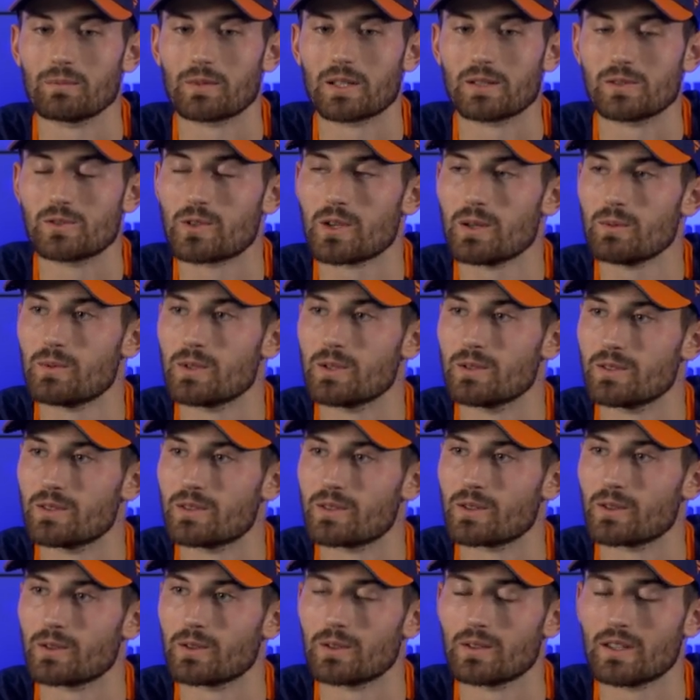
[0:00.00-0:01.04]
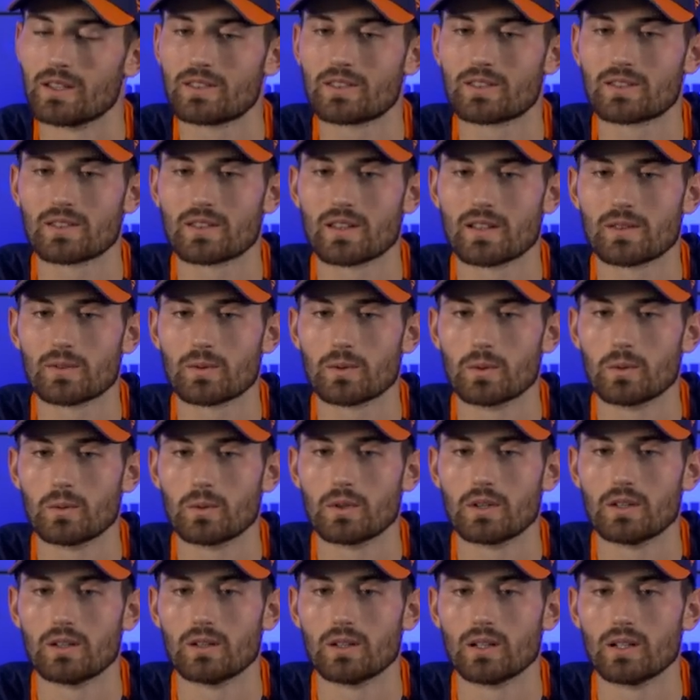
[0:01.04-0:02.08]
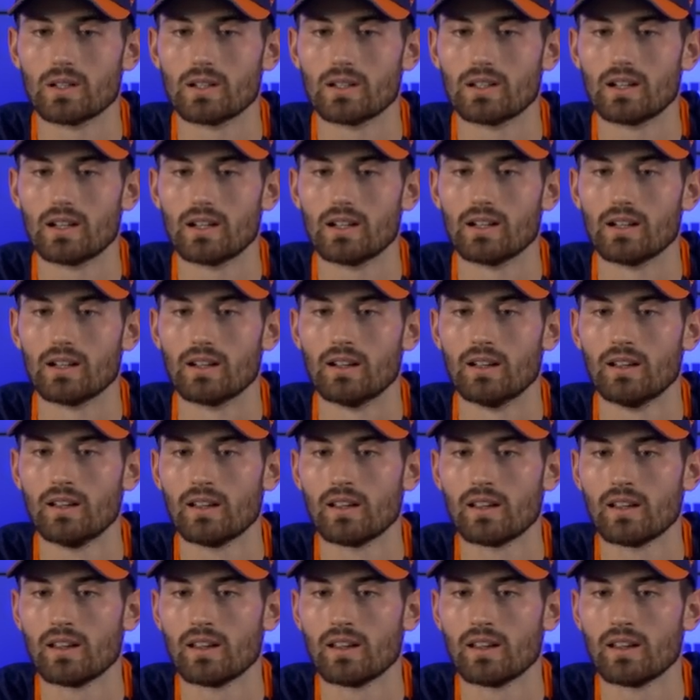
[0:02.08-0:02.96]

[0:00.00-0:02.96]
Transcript: contribute. So that's what we're